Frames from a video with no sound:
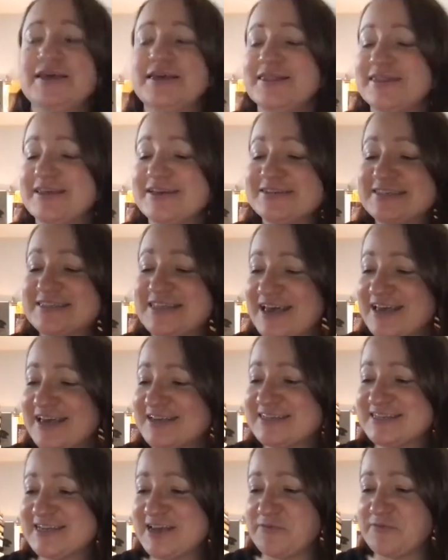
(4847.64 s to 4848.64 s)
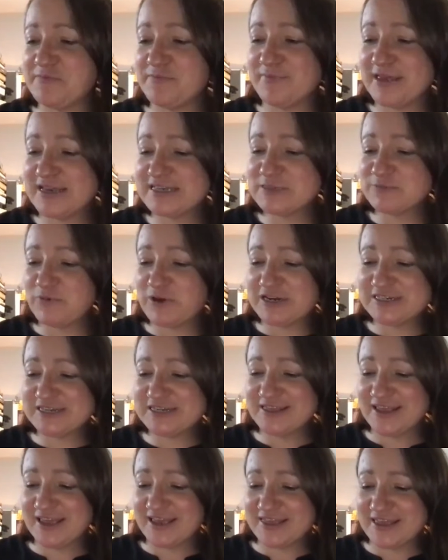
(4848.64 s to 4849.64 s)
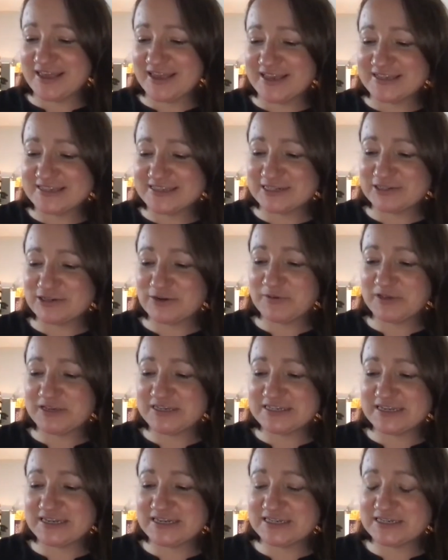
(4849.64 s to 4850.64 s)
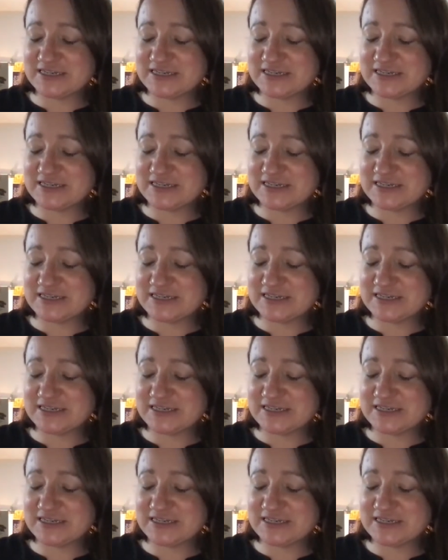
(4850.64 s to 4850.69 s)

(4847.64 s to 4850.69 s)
there's that um, expression that I think is attributed